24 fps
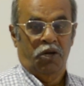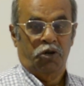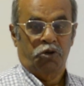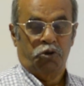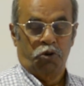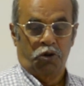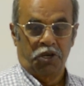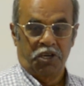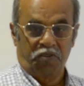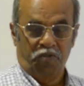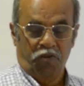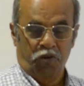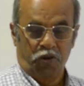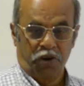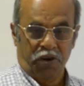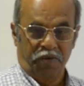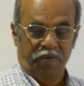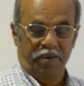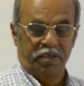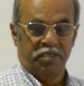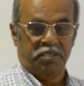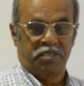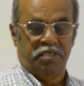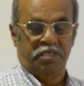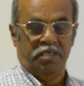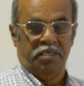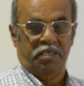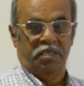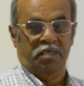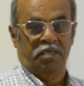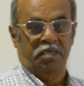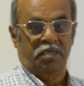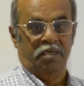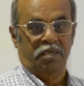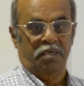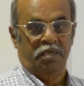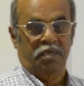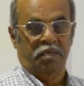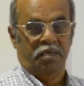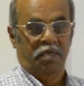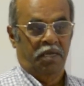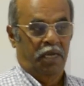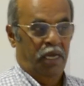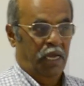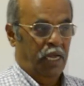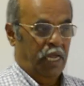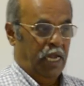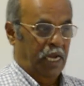24 hours
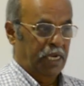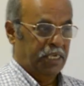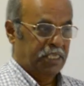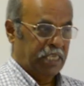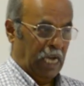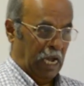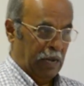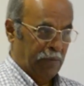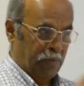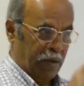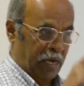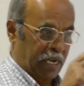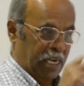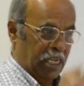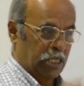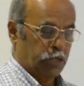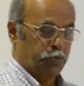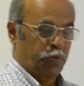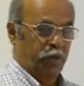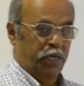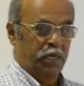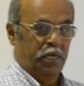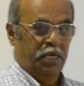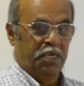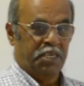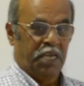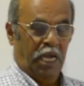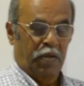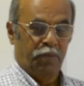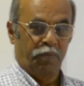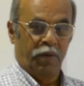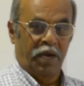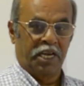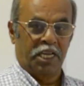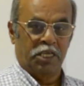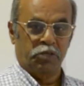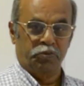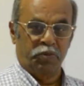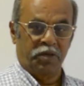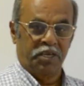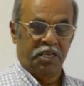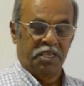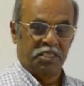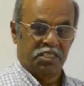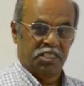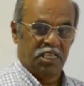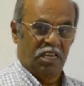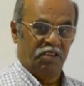in time
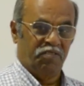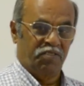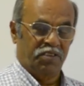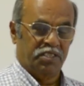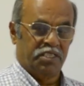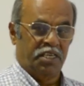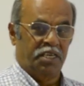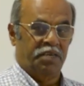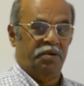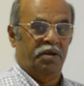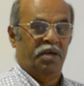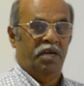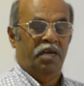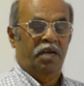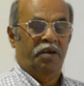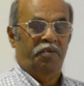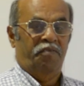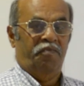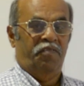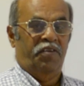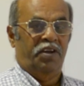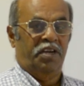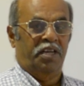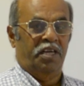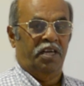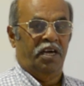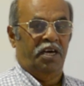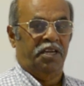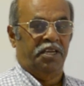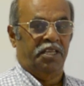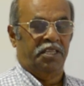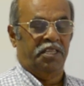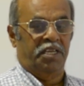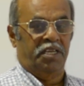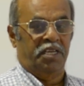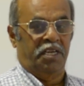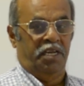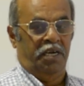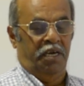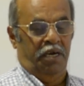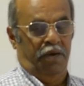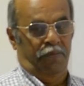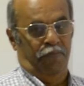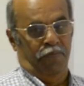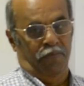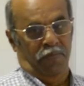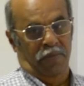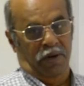management itself is another
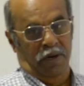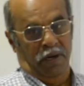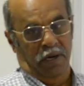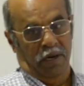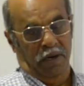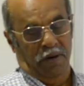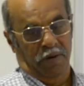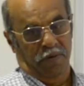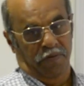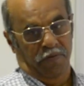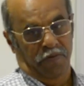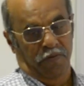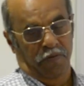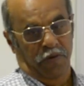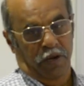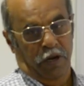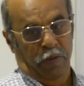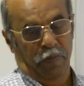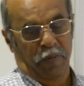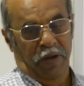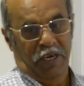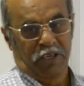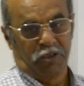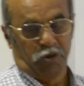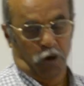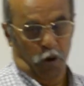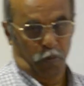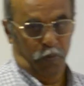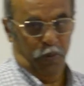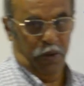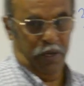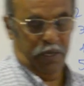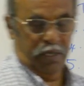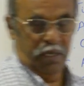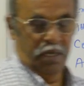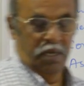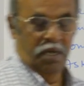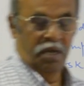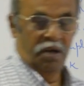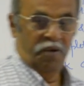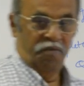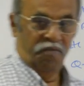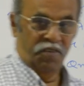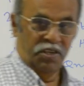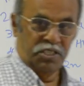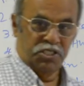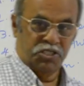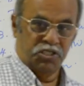very big topic
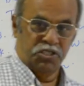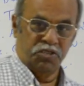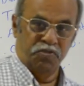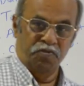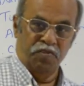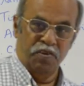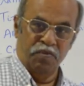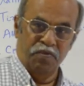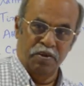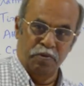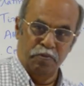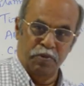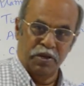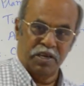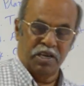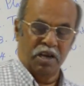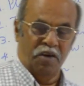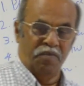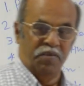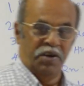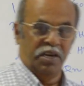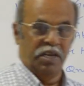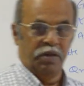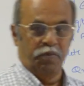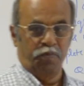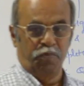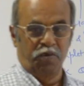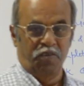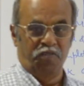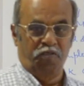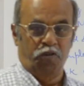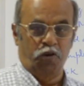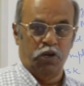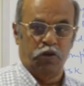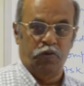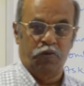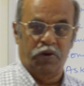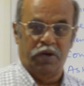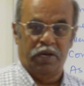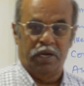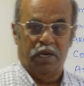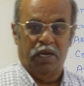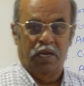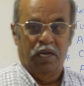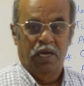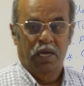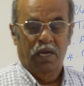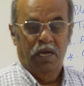which we will be covering before
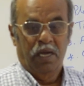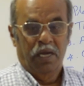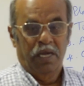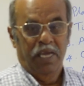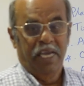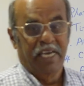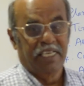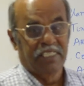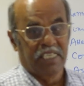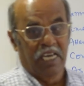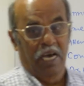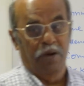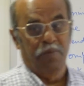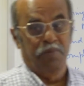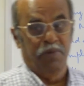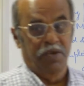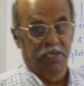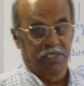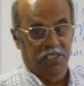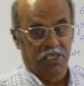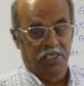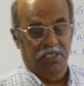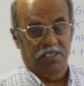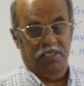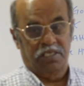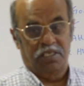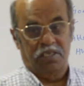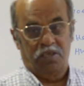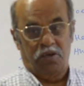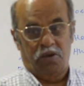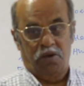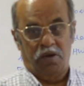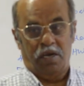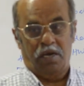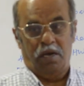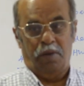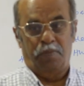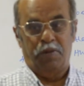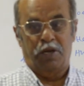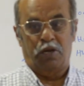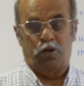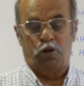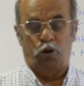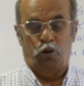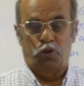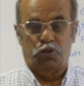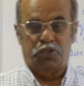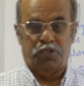your examinations
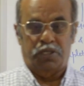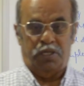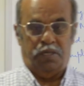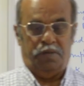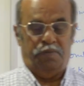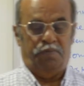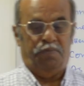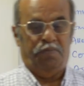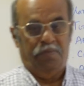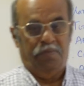coming closer.